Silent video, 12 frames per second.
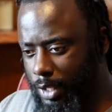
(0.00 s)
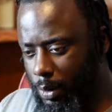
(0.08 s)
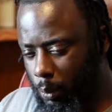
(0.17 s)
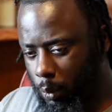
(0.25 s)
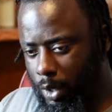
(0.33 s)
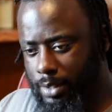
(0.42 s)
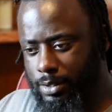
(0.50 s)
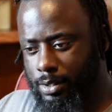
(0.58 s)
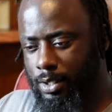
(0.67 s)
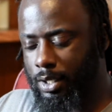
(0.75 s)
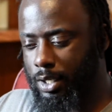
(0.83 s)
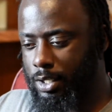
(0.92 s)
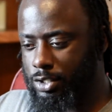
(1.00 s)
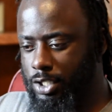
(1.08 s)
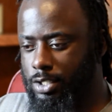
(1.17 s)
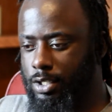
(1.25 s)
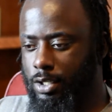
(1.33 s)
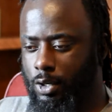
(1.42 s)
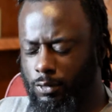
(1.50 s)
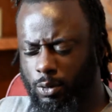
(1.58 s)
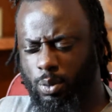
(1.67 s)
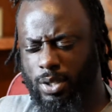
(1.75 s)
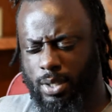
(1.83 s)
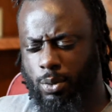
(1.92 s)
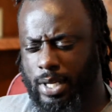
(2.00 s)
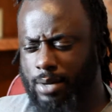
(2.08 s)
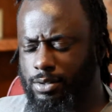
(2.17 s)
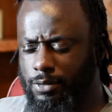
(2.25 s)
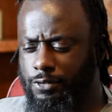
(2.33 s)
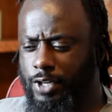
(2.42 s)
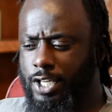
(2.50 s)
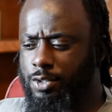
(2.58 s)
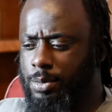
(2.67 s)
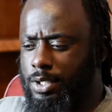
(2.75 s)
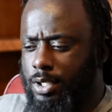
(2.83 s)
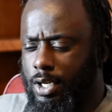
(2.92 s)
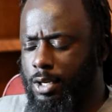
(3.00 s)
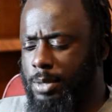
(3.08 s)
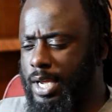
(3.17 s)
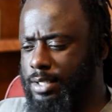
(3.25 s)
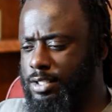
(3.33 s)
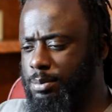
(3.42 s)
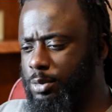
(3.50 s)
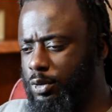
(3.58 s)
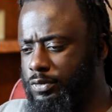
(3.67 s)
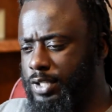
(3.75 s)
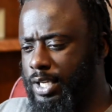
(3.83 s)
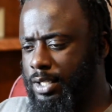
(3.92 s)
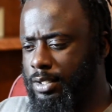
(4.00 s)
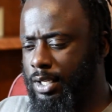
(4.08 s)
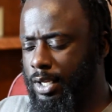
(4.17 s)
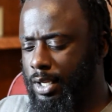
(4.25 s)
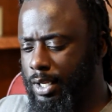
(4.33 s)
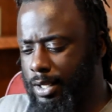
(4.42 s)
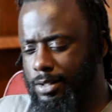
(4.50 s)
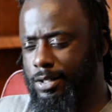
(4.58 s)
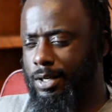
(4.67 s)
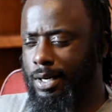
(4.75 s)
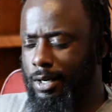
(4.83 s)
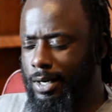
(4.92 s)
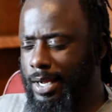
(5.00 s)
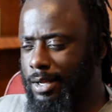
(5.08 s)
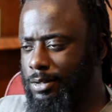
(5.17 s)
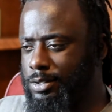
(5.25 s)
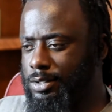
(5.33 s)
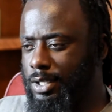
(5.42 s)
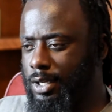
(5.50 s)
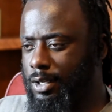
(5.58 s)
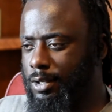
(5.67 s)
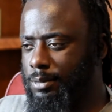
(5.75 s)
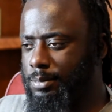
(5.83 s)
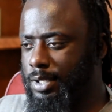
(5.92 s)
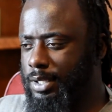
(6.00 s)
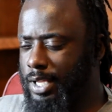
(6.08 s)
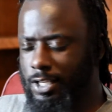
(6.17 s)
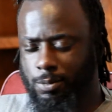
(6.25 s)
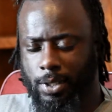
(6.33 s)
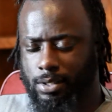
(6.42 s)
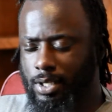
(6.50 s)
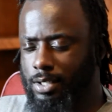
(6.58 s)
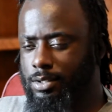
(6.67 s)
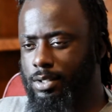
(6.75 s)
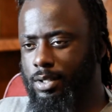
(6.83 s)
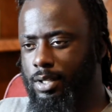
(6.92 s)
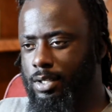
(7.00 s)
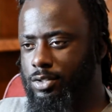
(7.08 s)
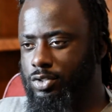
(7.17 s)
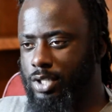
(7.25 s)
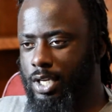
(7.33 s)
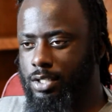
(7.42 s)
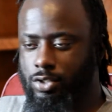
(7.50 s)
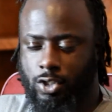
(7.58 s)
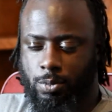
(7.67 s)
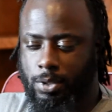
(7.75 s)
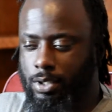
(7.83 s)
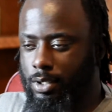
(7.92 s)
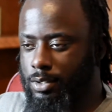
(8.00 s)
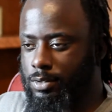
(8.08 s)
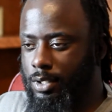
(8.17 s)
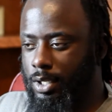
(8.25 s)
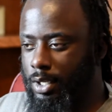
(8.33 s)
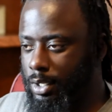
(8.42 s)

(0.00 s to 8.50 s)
Once she took over when I was a freshman, I actually moved into her house. The expectation and things changed just because